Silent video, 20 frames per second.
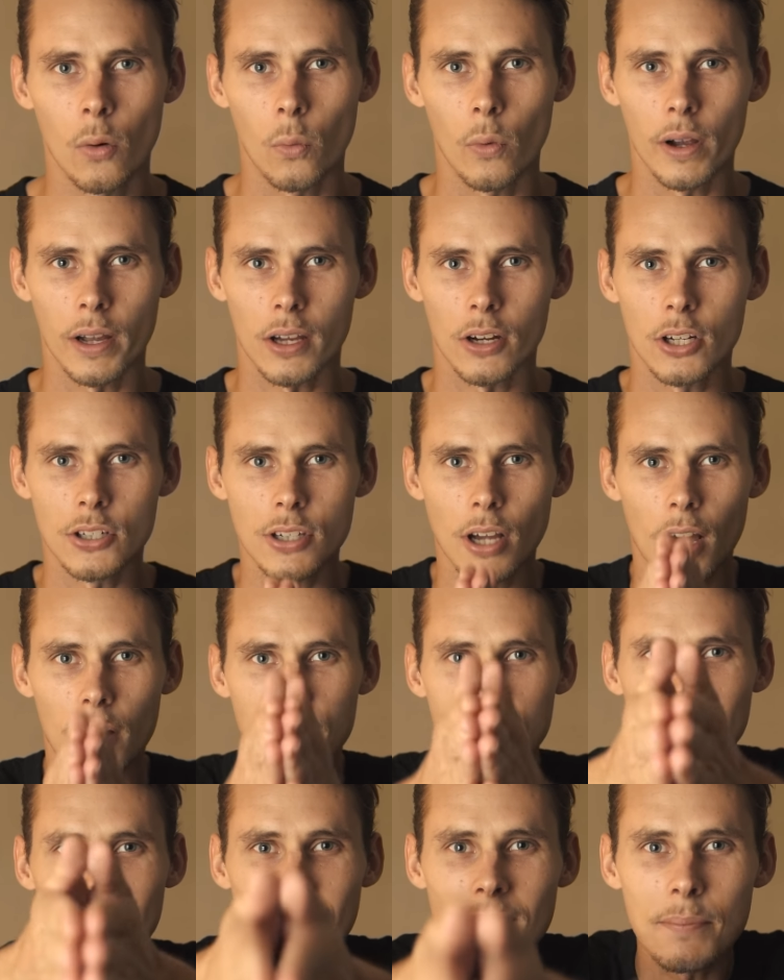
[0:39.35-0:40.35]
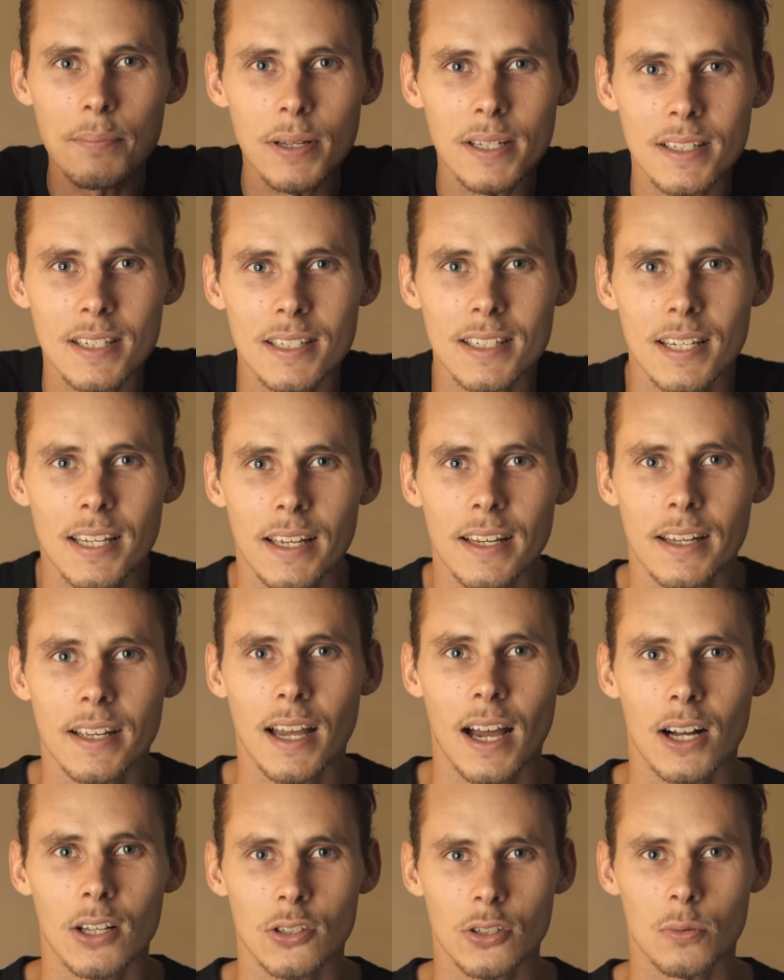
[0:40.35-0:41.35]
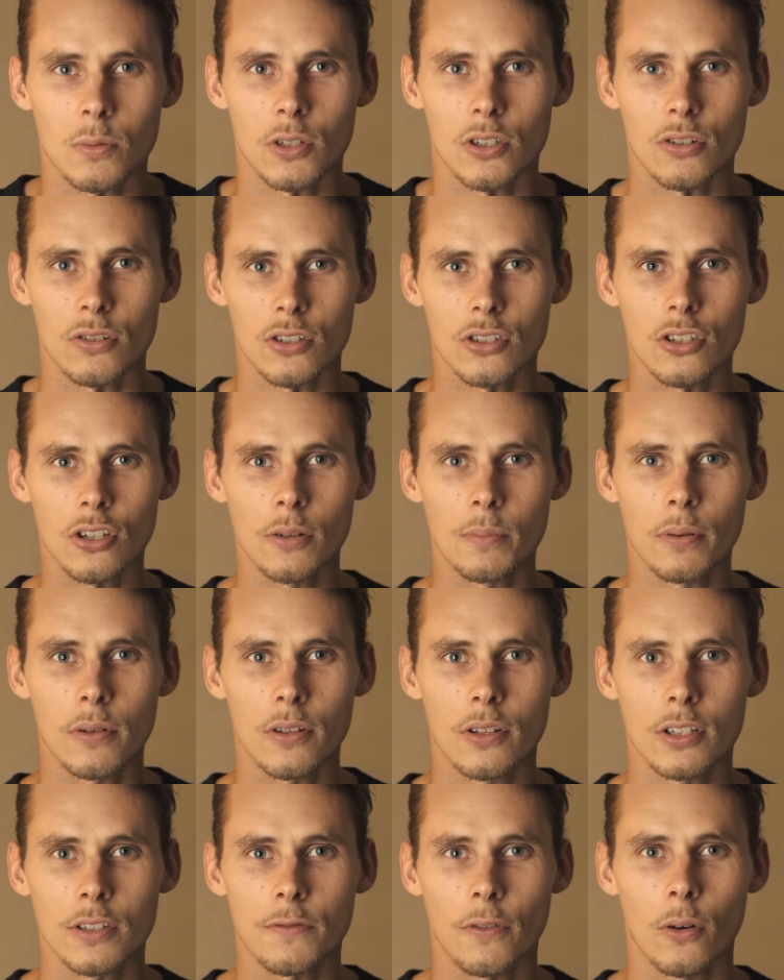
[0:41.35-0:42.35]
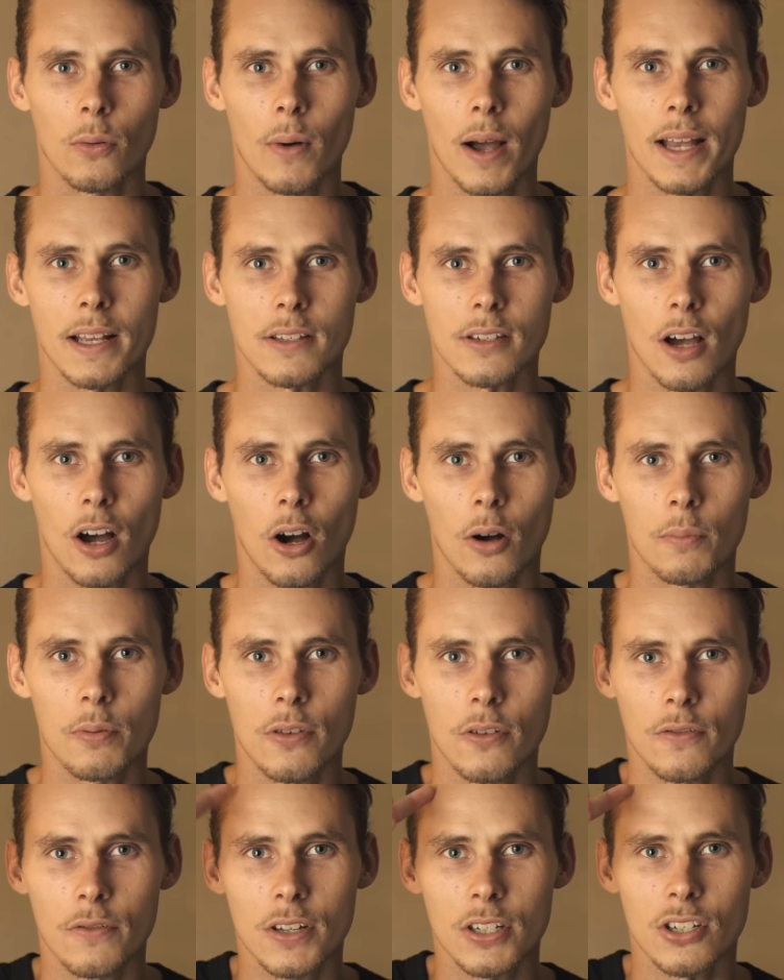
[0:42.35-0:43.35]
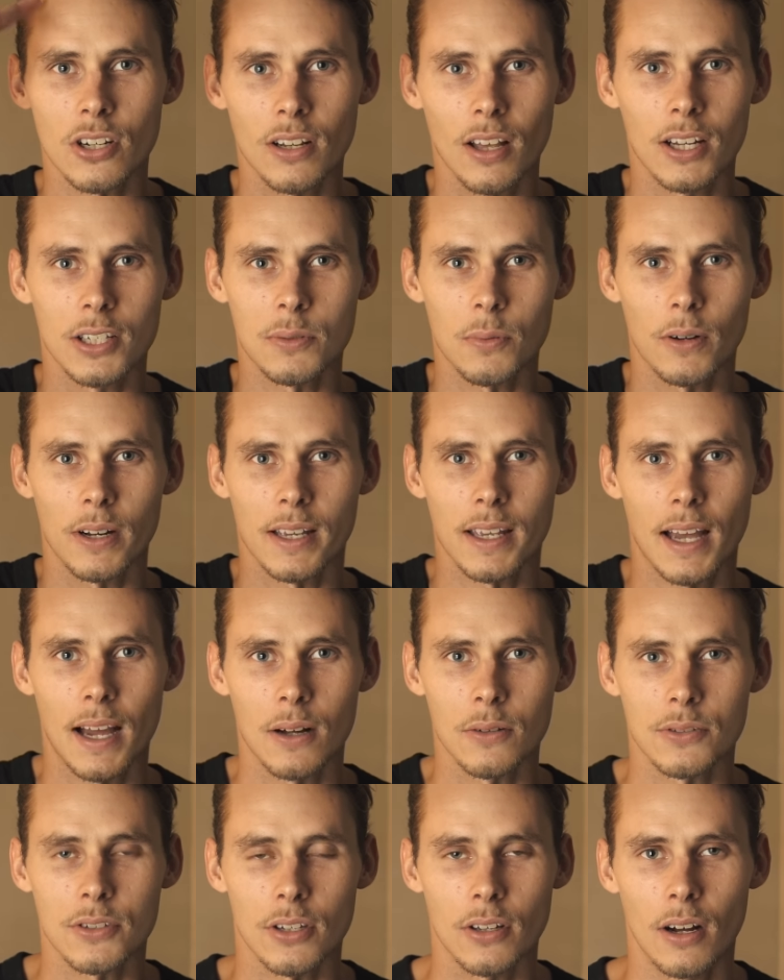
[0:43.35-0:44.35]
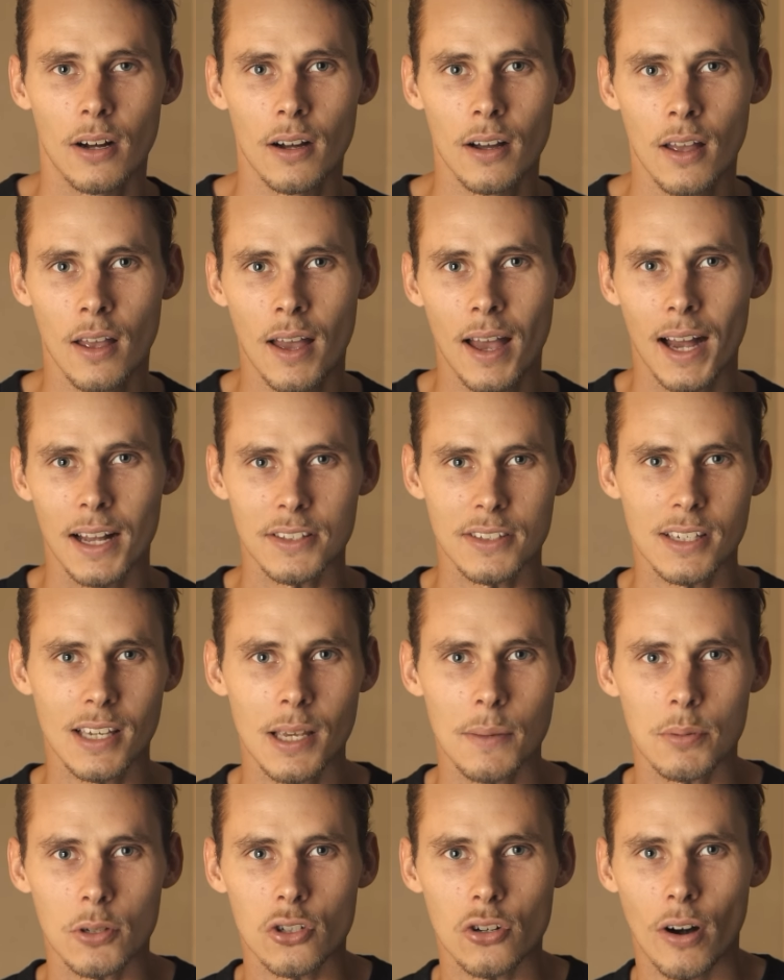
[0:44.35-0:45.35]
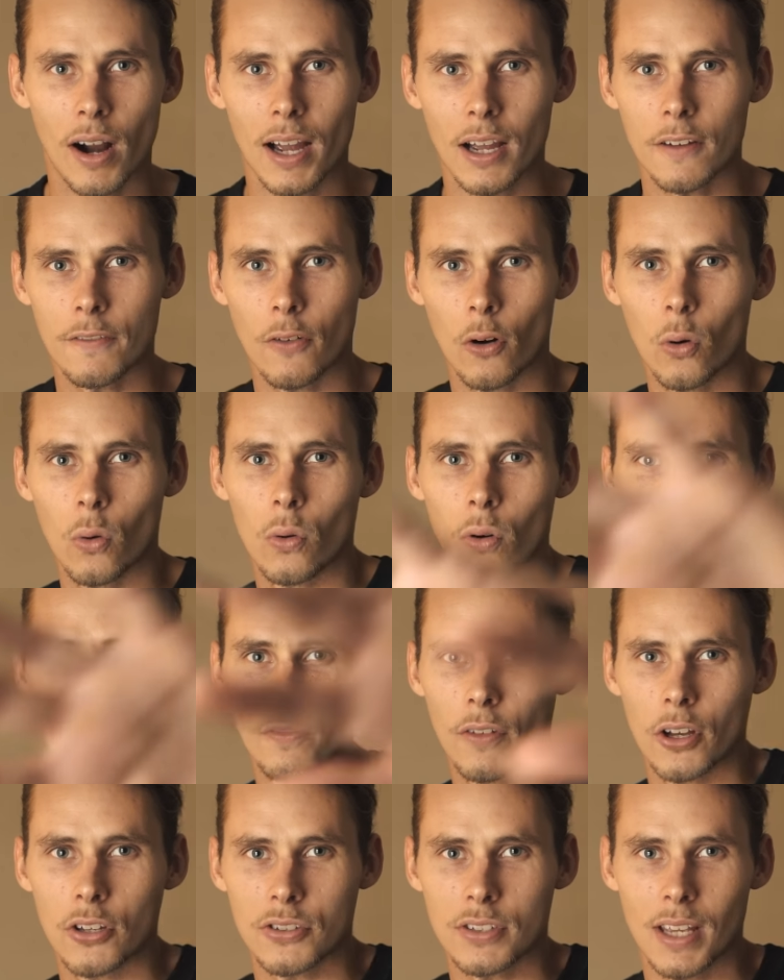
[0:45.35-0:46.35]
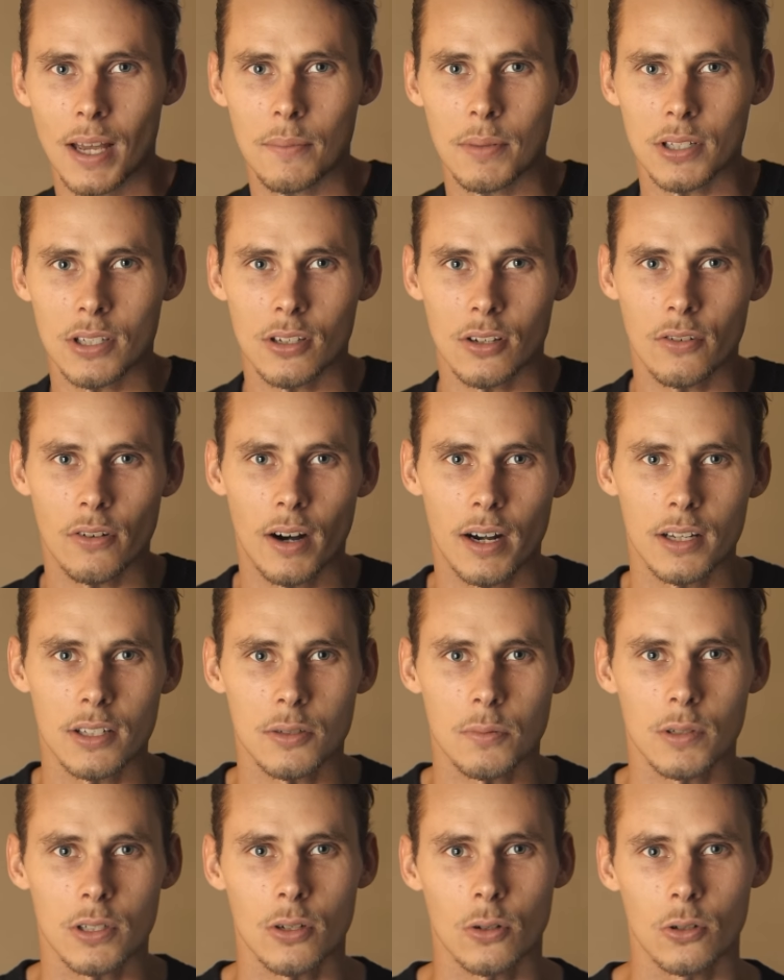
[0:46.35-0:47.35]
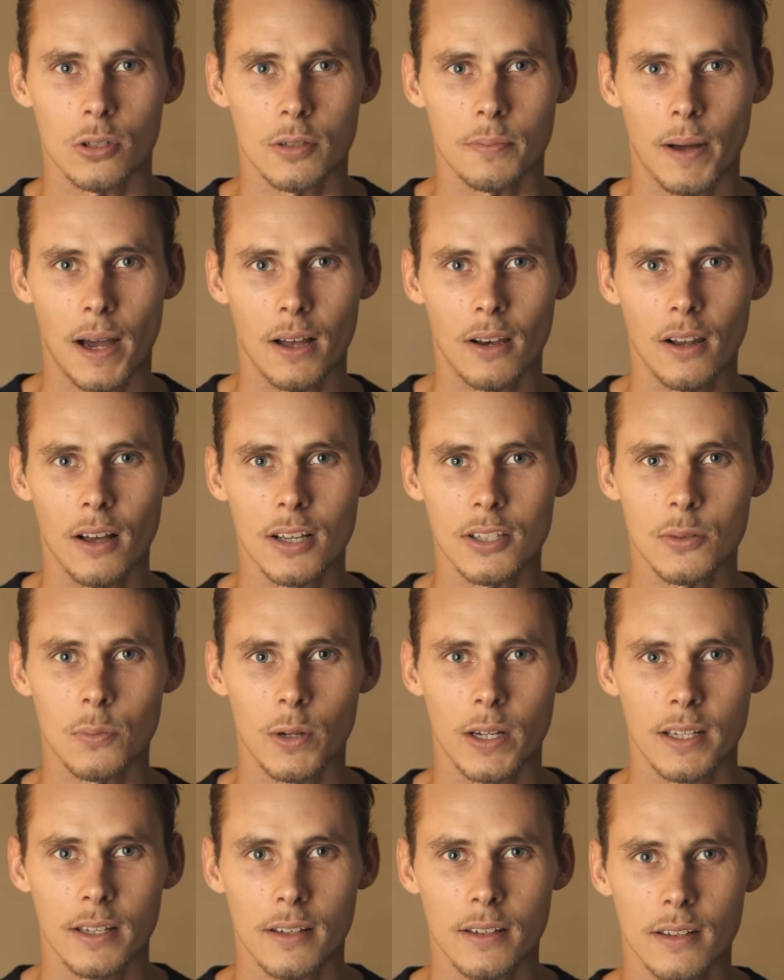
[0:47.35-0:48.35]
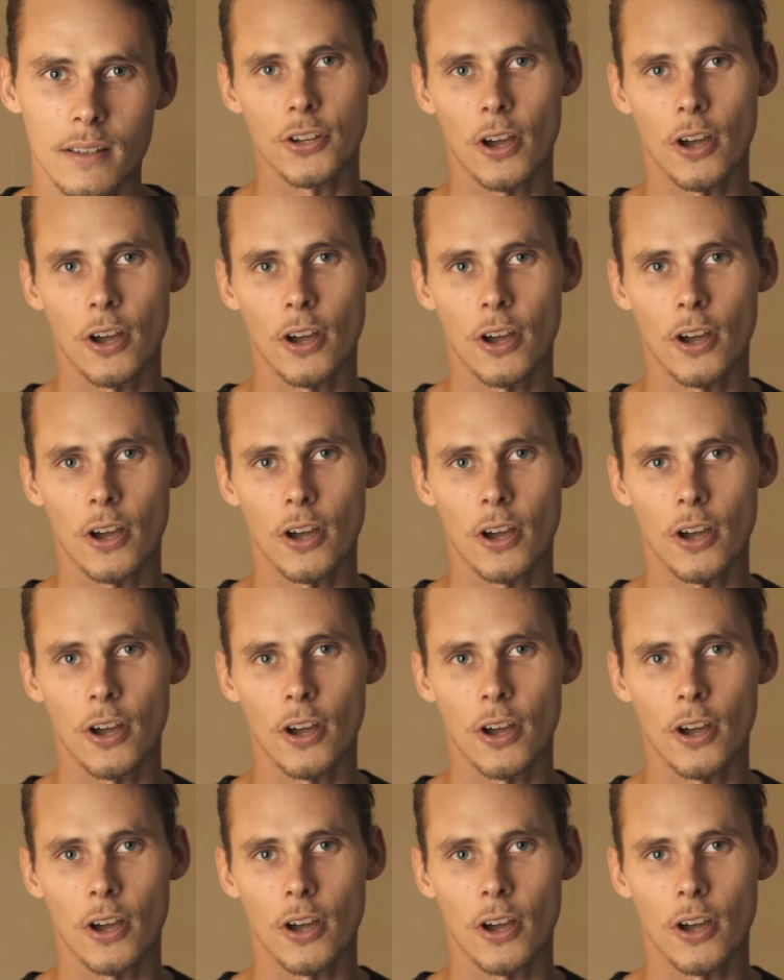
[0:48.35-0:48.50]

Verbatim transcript: We're going to dive deep into T-Accounts, which are a super useful way to help you visualize what accounts are and to keep a track of all of those debits and credits we talked about last week.